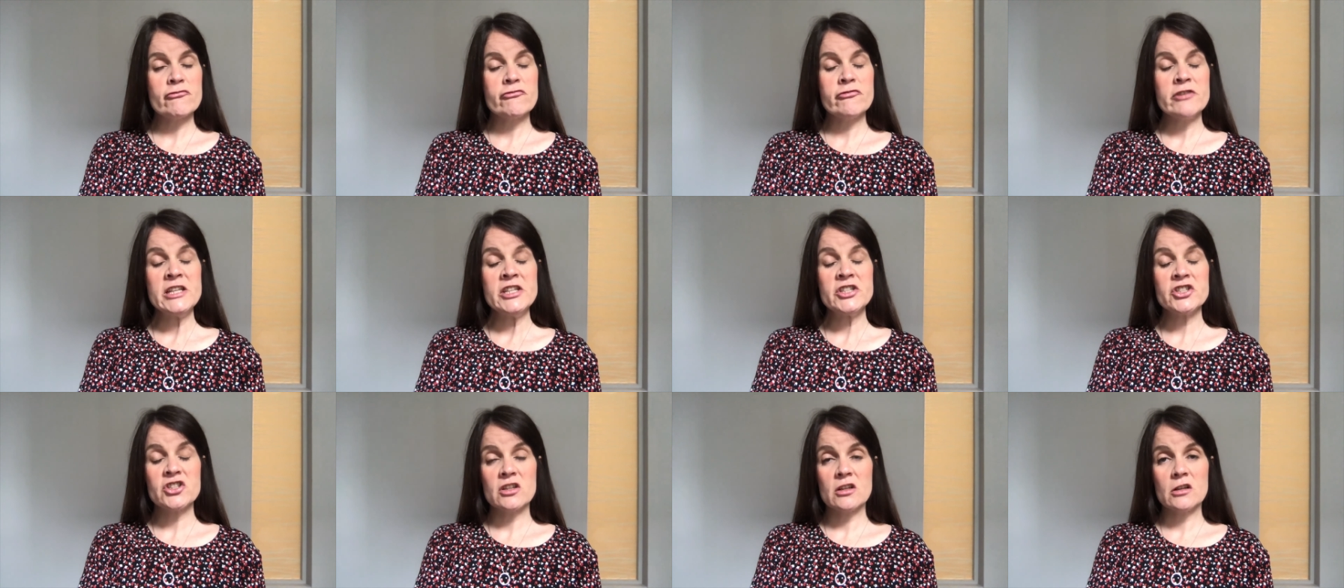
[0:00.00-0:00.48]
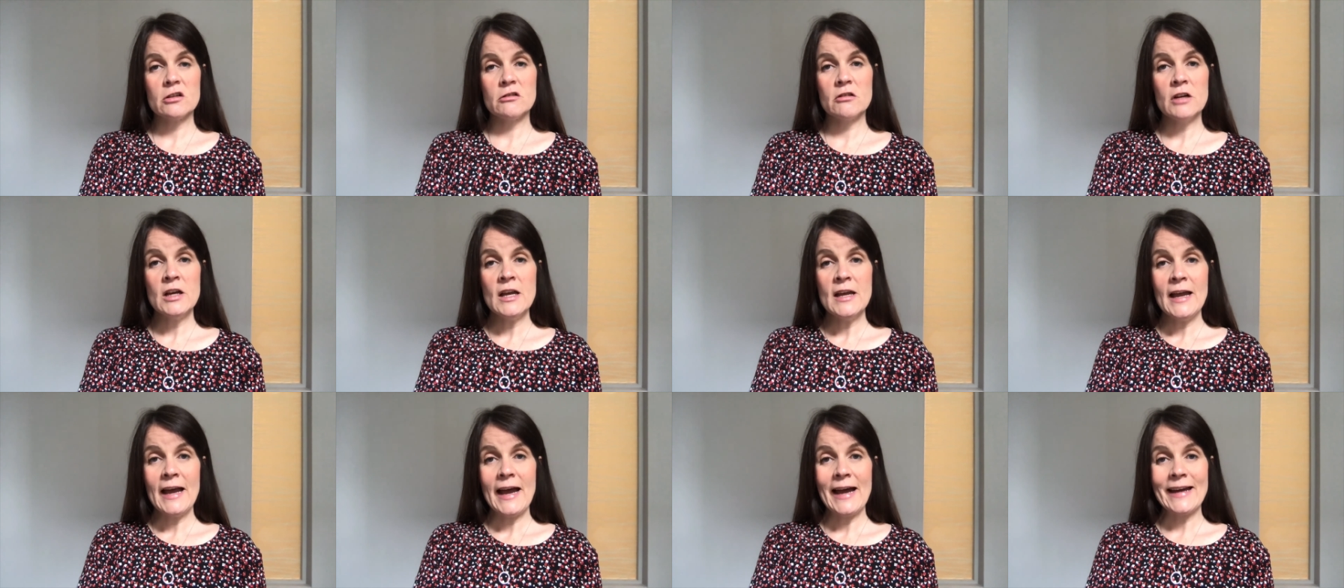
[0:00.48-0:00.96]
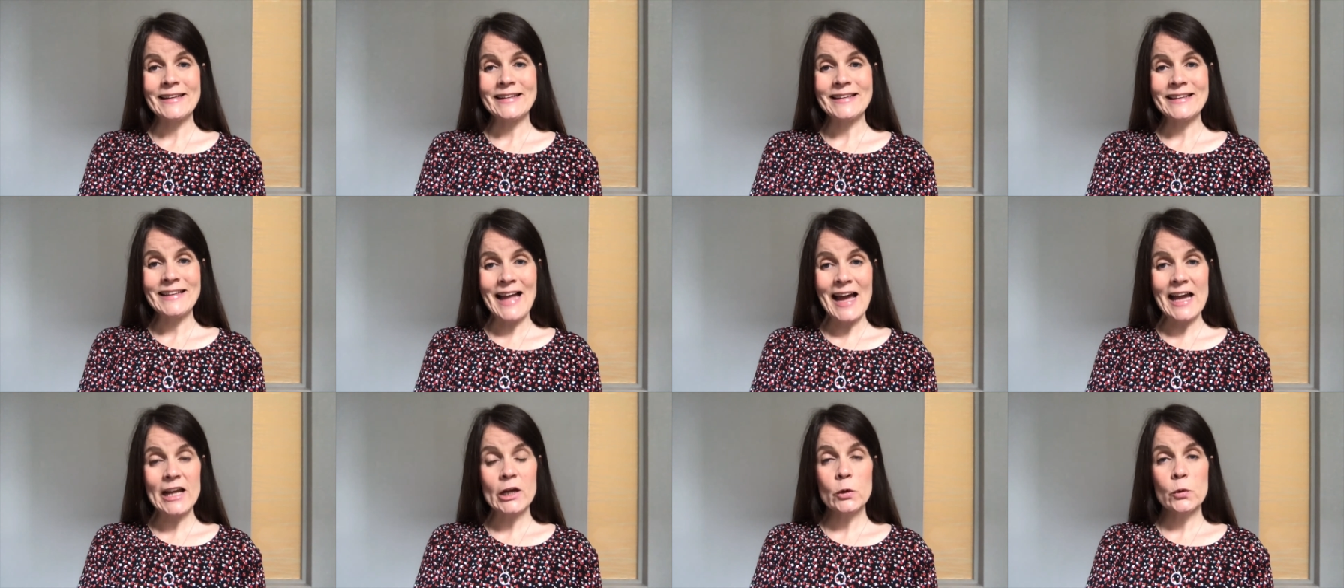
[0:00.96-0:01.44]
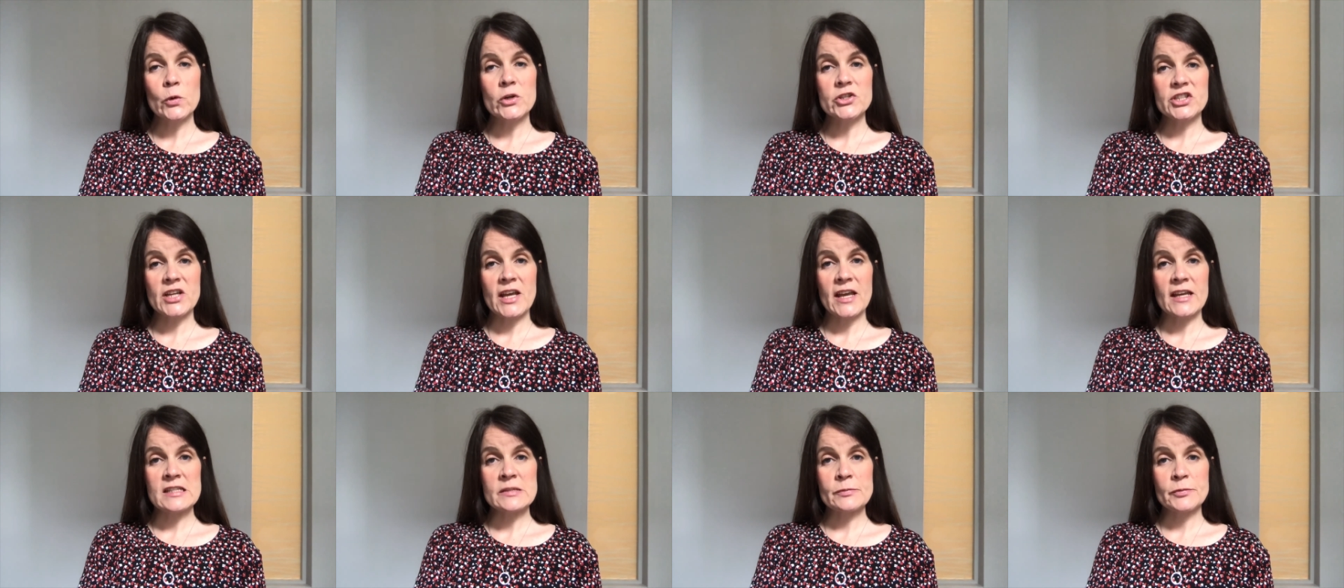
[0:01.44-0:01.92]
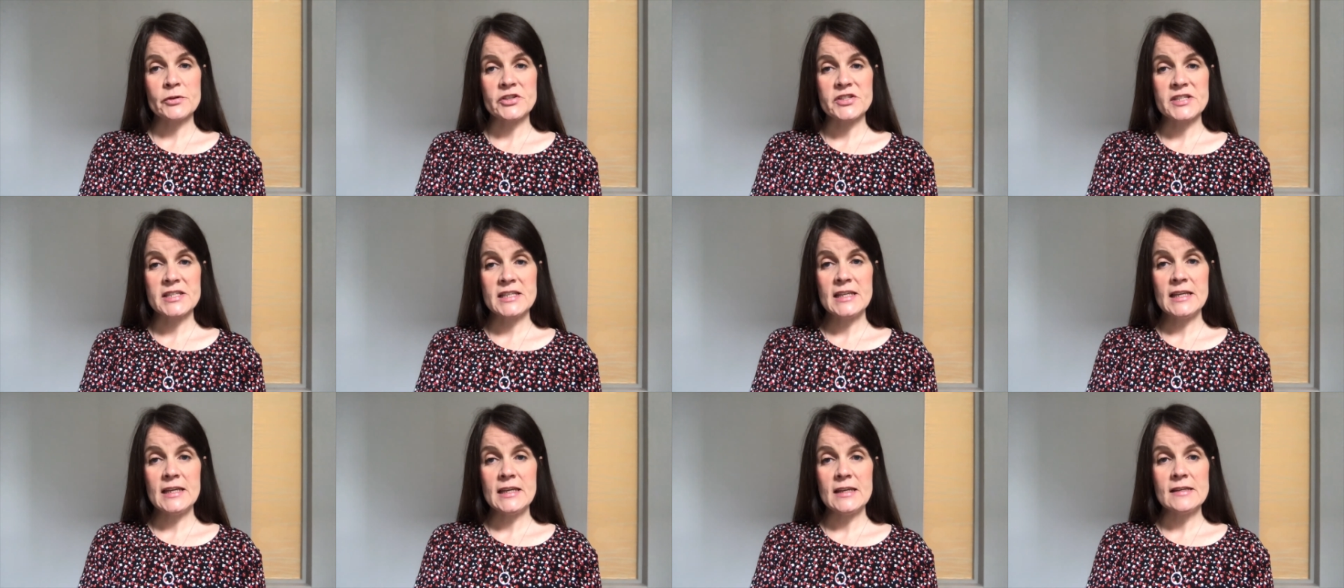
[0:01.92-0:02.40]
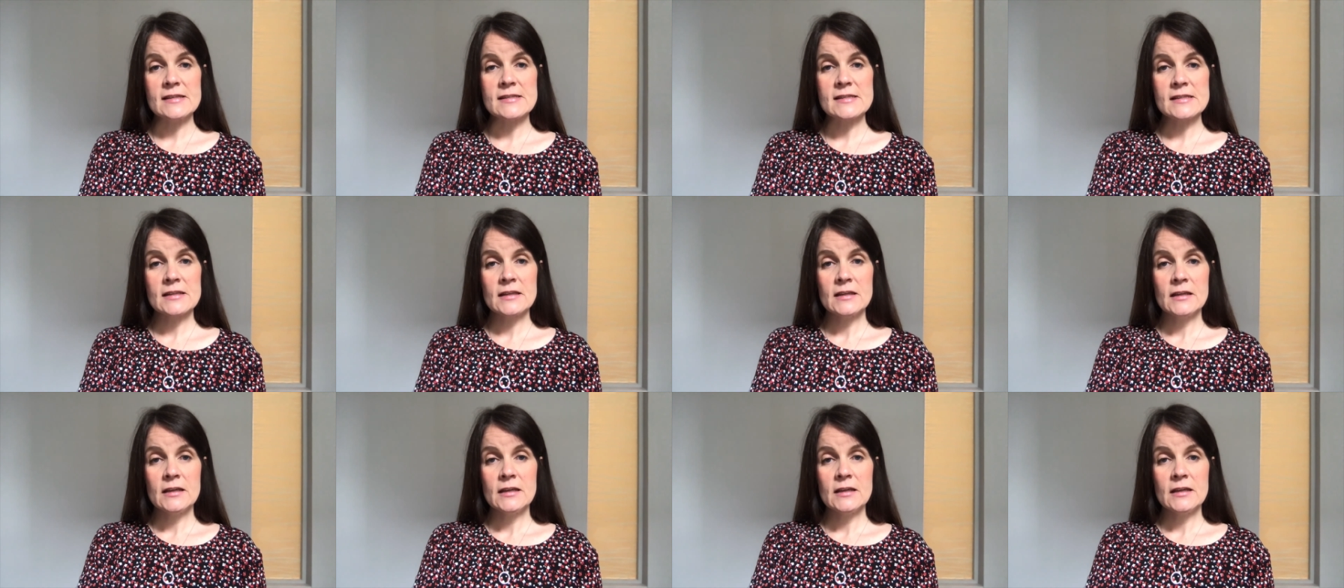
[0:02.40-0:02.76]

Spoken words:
regional and language expertise.